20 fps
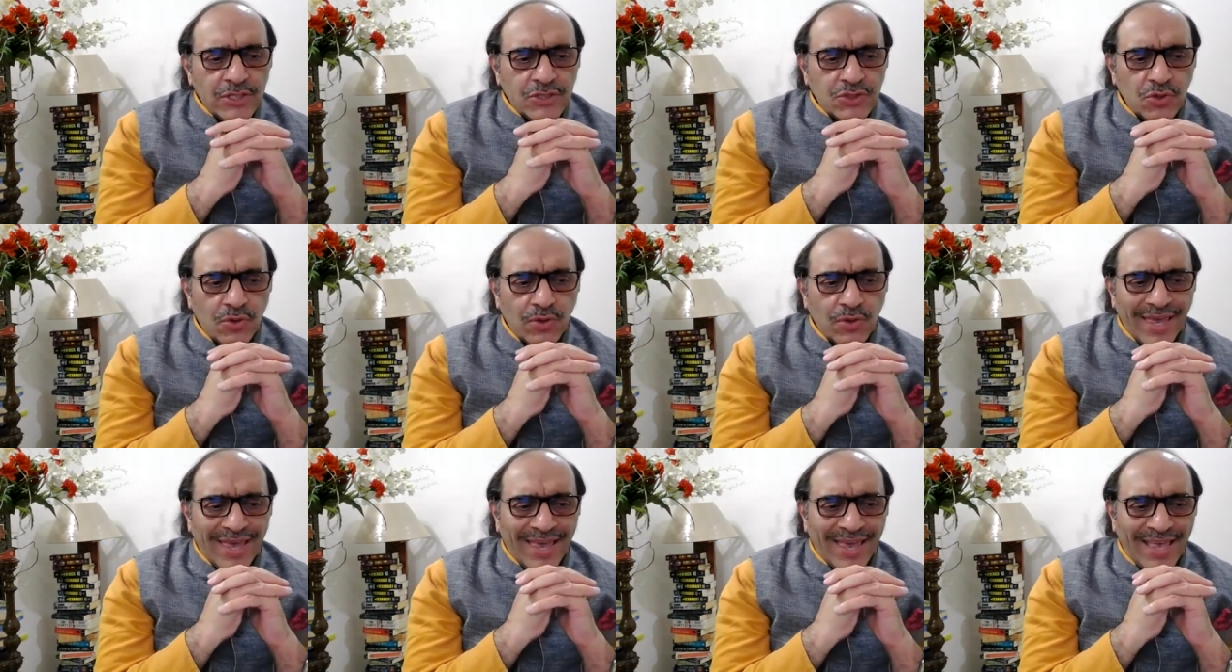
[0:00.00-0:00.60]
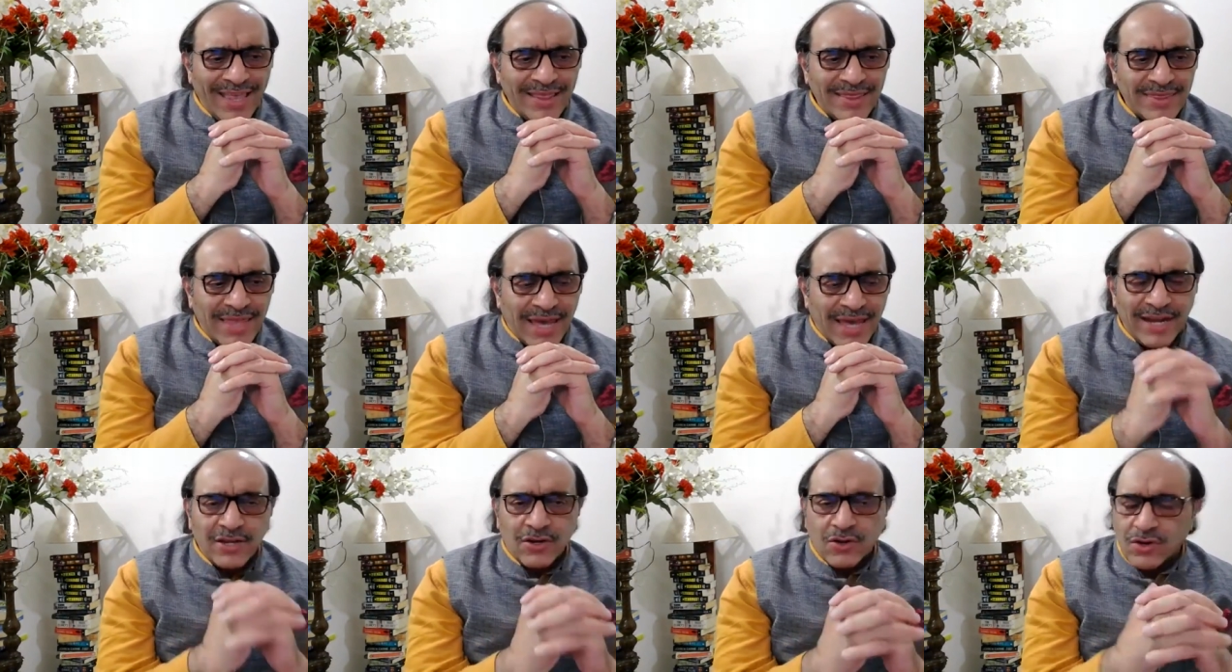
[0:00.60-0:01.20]
So in
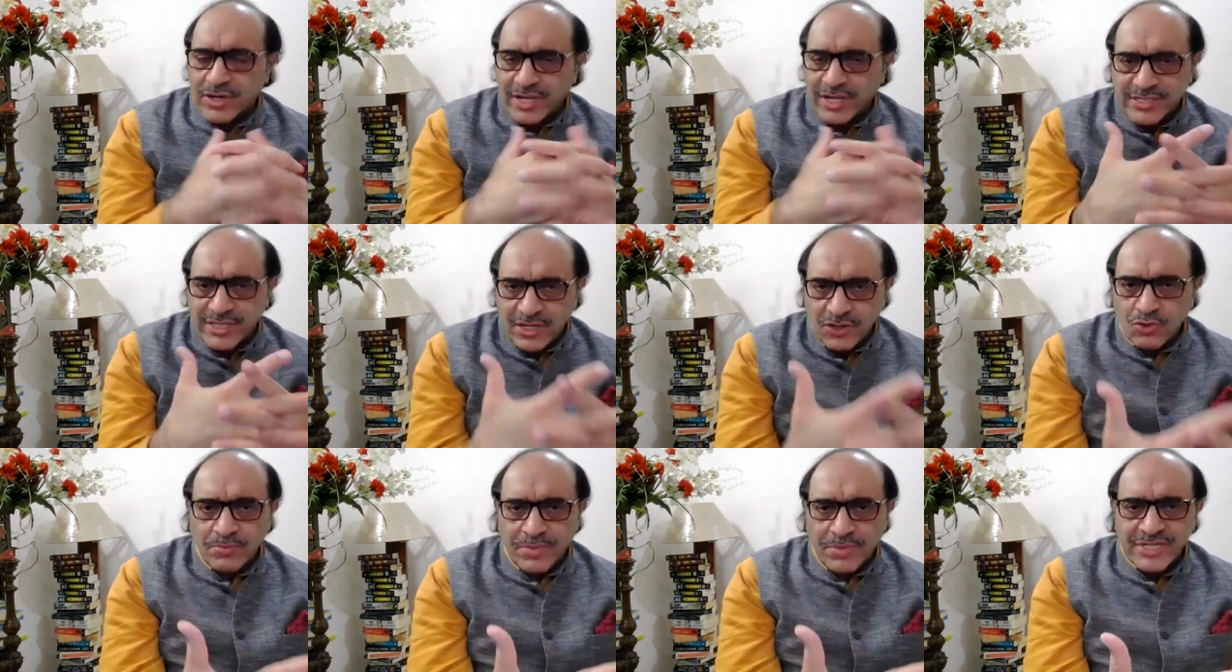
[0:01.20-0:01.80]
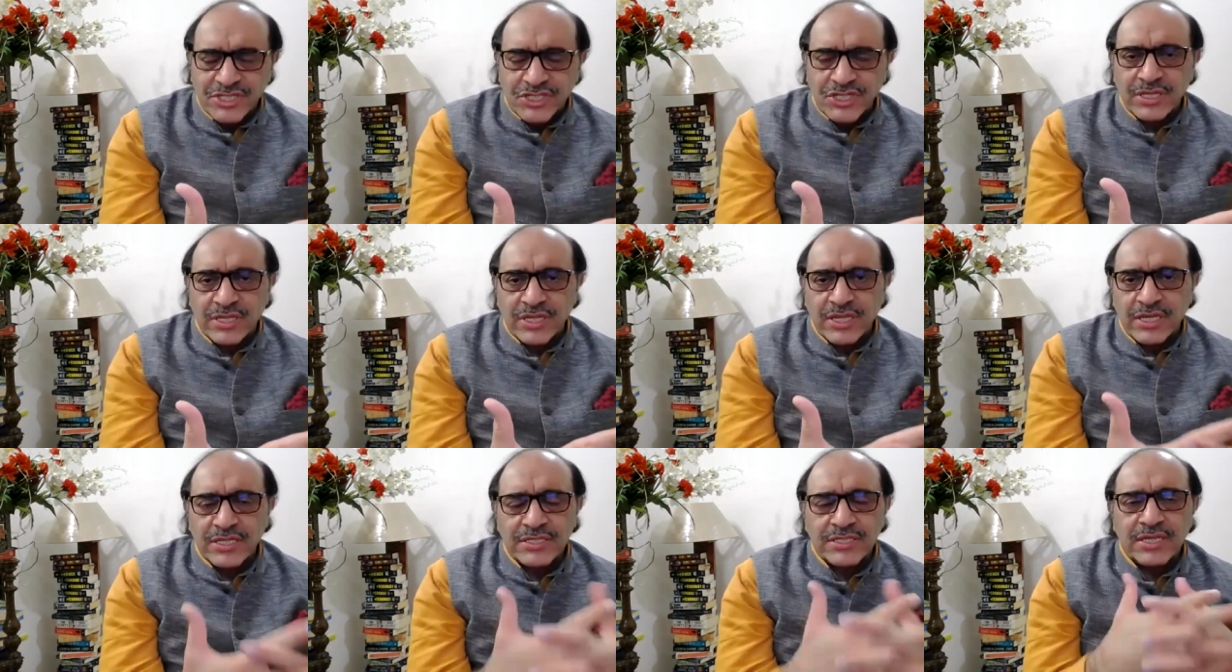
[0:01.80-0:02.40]
that context, and you mentioned
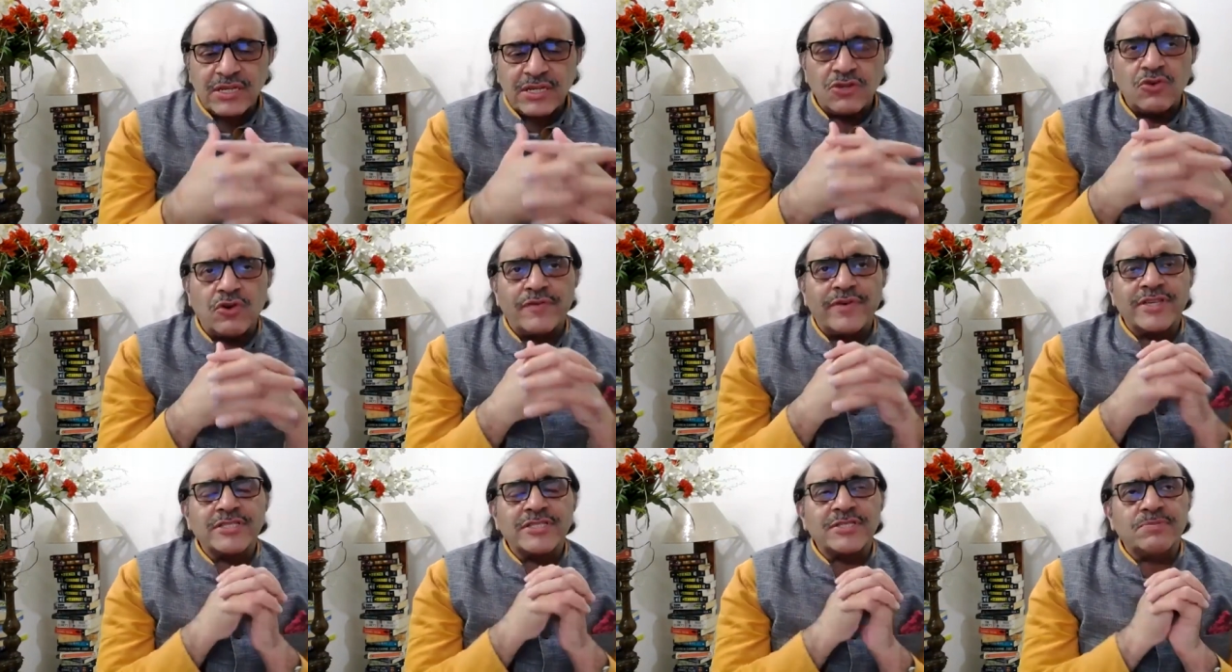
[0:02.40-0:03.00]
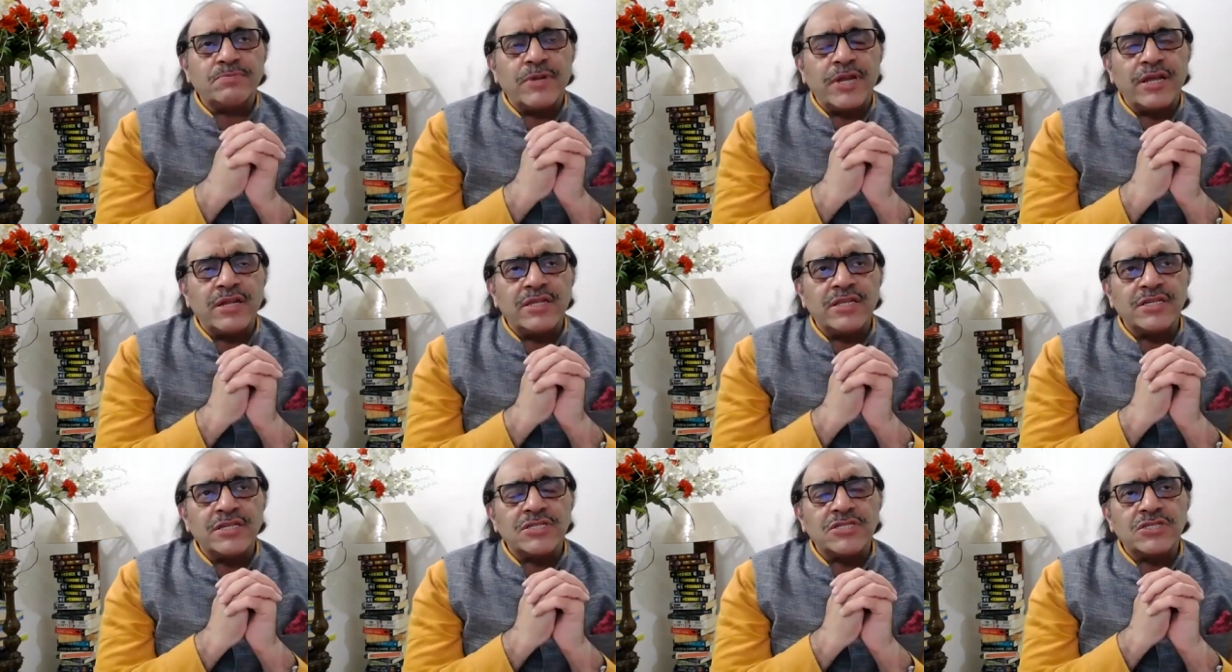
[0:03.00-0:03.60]
this and you have
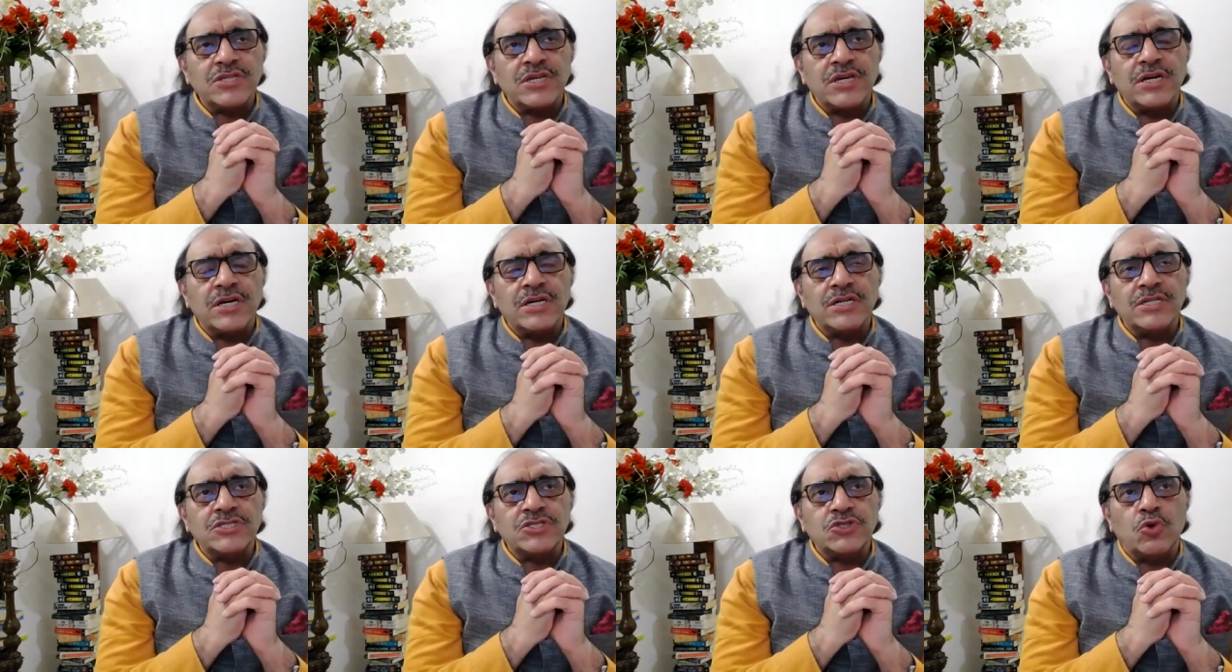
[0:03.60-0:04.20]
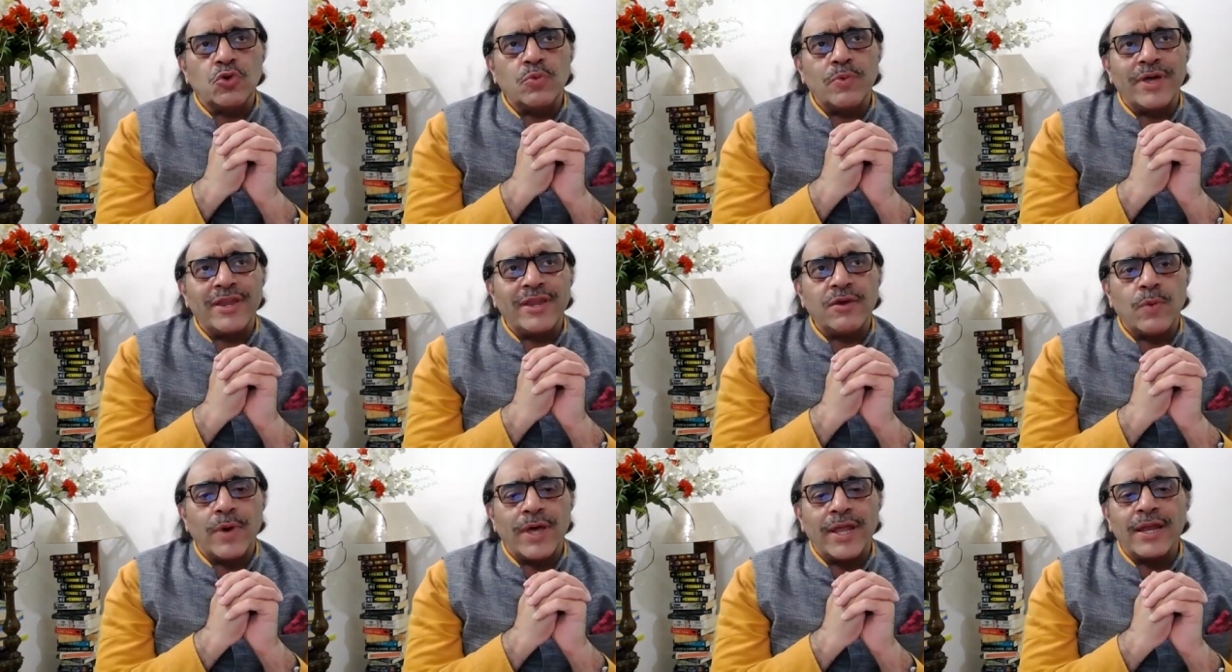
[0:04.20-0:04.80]
explained this so
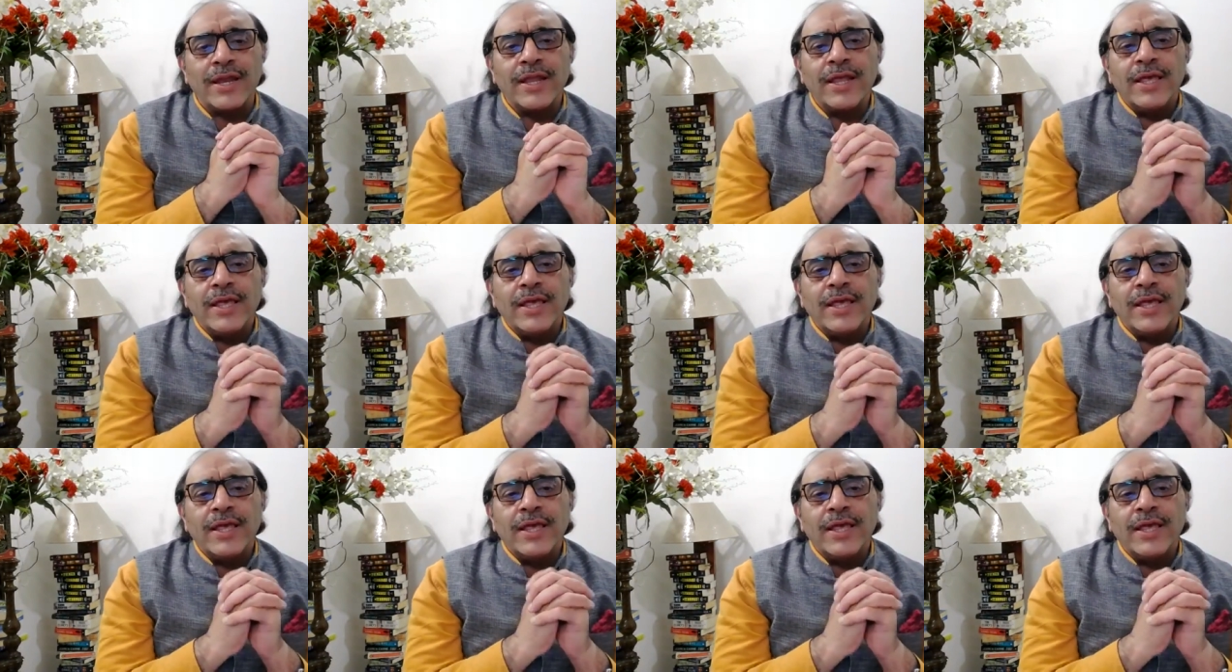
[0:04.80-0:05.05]
very well,